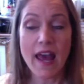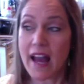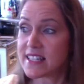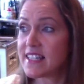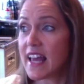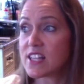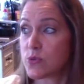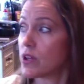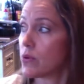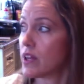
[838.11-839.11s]
And today it's
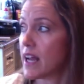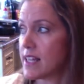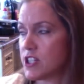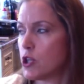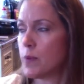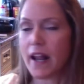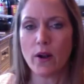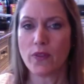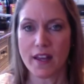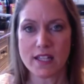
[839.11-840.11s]
really, really nice too, but I
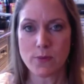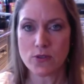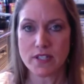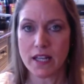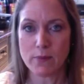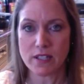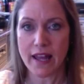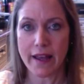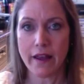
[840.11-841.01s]
don't think it's supposed to get up to like